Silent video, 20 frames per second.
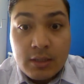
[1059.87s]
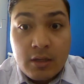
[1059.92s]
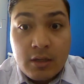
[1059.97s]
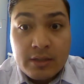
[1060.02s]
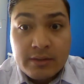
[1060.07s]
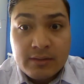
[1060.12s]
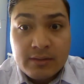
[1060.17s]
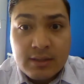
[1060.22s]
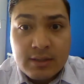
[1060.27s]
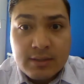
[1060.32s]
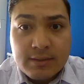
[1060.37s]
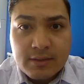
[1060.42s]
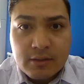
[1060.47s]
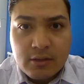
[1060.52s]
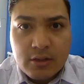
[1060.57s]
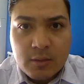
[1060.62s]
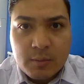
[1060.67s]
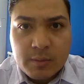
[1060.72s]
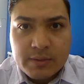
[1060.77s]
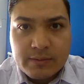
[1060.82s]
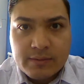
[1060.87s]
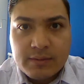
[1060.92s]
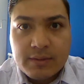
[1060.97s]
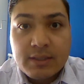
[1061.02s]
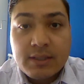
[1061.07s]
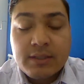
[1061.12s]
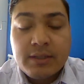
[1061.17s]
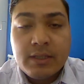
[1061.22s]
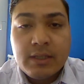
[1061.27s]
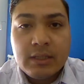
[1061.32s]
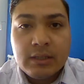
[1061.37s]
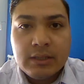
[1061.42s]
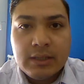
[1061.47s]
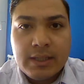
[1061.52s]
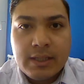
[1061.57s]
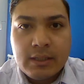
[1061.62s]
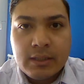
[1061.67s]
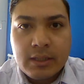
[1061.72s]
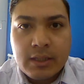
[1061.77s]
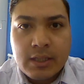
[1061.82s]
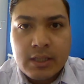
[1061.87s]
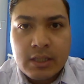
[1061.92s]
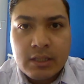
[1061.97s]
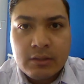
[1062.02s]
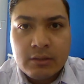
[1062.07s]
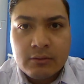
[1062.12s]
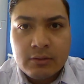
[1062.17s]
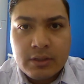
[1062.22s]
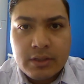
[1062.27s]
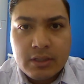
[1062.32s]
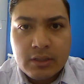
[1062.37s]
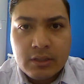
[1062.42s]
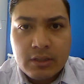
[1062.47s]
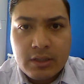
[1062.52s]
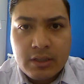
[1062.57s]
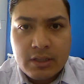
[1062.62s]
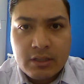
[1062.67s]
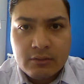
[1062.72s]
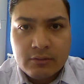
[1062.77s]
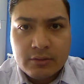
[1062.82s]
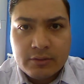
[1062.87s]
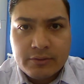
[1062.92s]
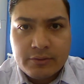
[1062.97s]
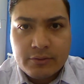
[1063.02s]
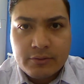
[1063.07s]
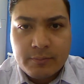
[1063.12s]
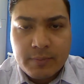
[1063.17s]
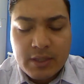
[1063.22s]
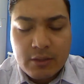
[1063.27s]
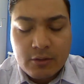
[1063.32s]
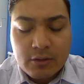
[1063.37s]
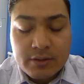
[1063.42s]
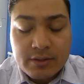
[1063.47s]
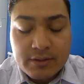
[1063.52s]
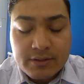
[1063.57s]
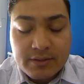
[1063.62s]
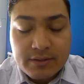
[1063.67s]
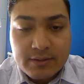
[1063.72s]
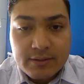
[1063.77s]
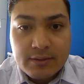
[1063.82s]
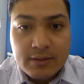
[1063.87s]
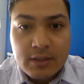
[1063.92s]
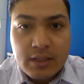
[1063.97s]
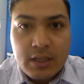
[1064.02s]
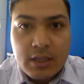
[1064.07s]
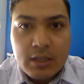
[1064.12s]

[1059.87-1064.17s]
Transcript: I think it's a common thing in the Allegri era, to be honest.